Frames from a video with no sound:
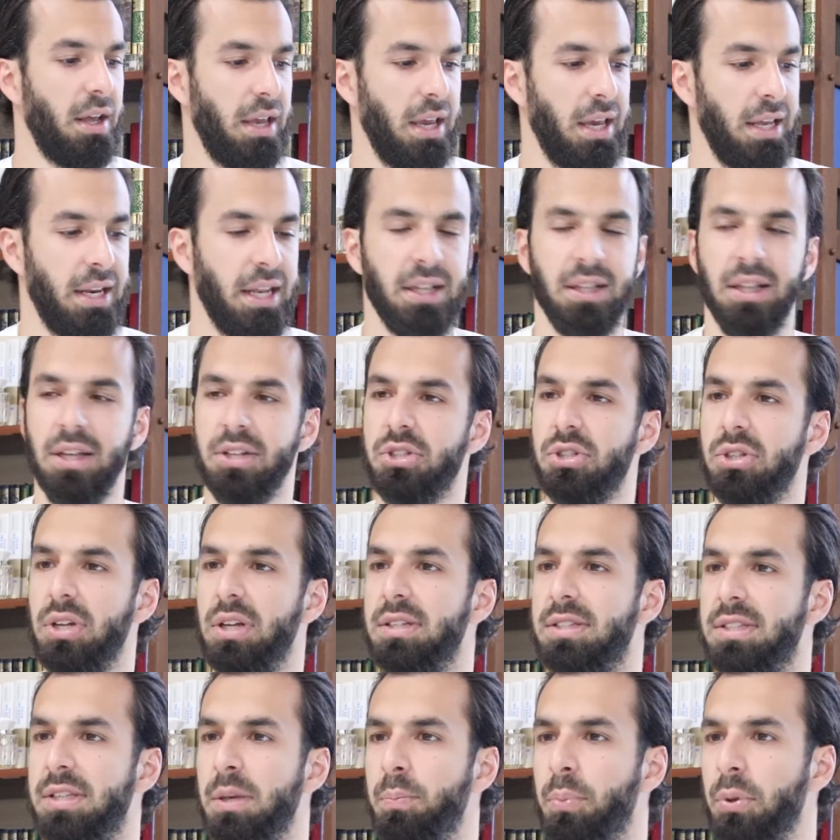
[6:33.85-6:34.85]
In English,
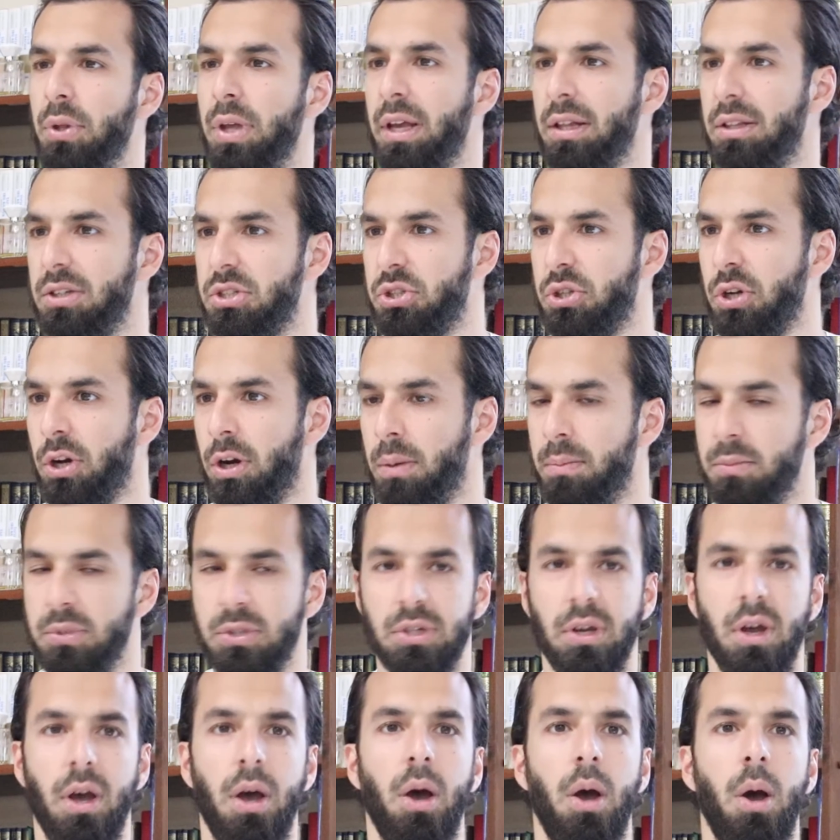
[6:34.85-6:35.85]
in simple English
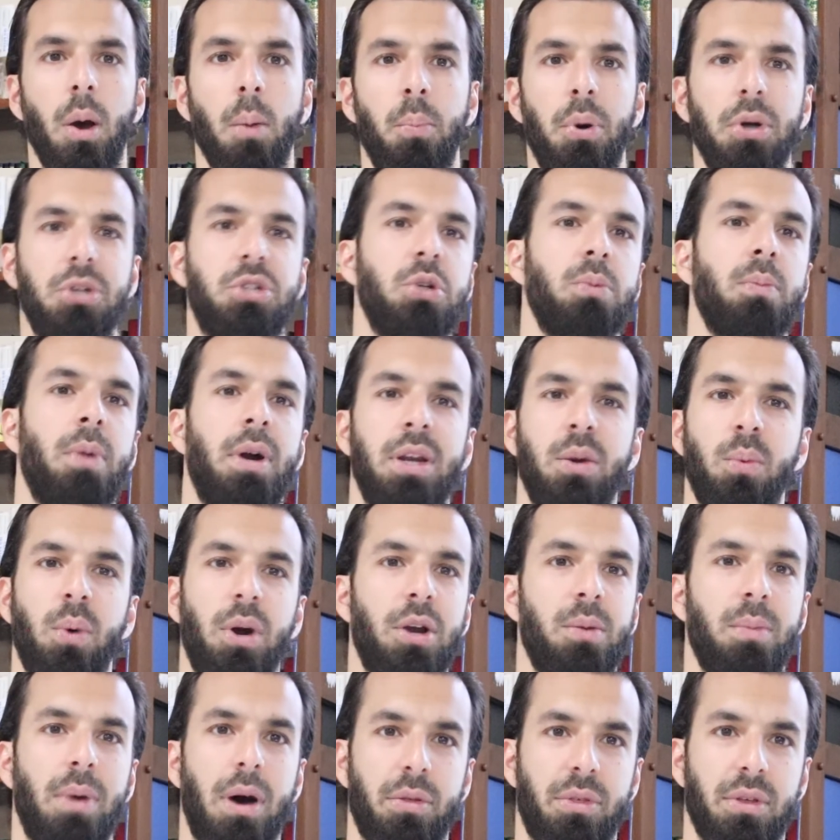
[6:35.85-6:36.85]
terms, put your money where
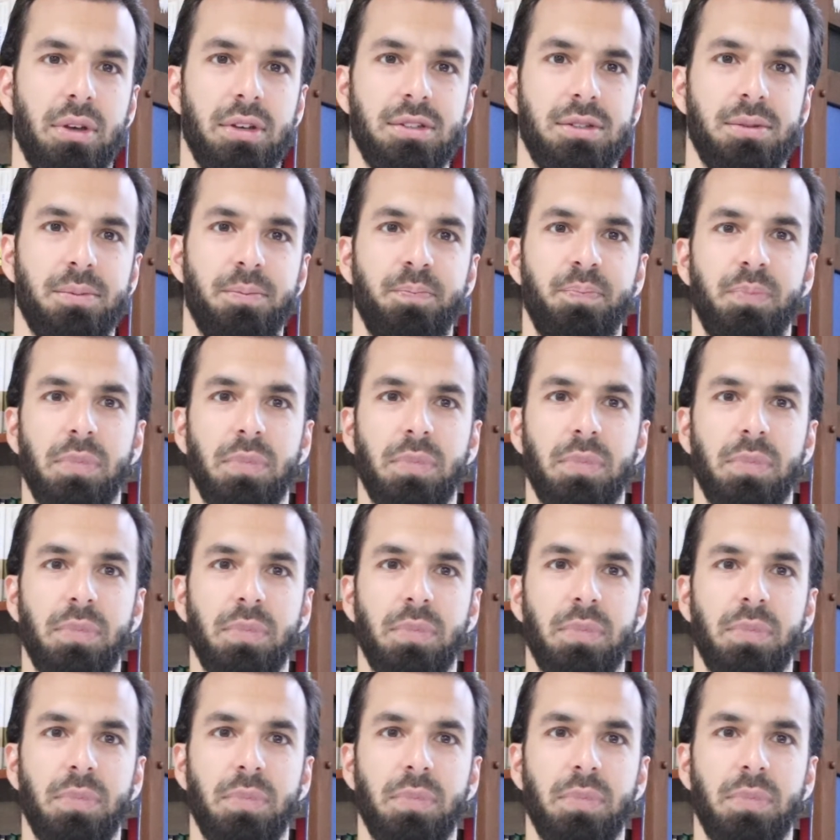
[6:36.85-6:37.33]
your mouth is.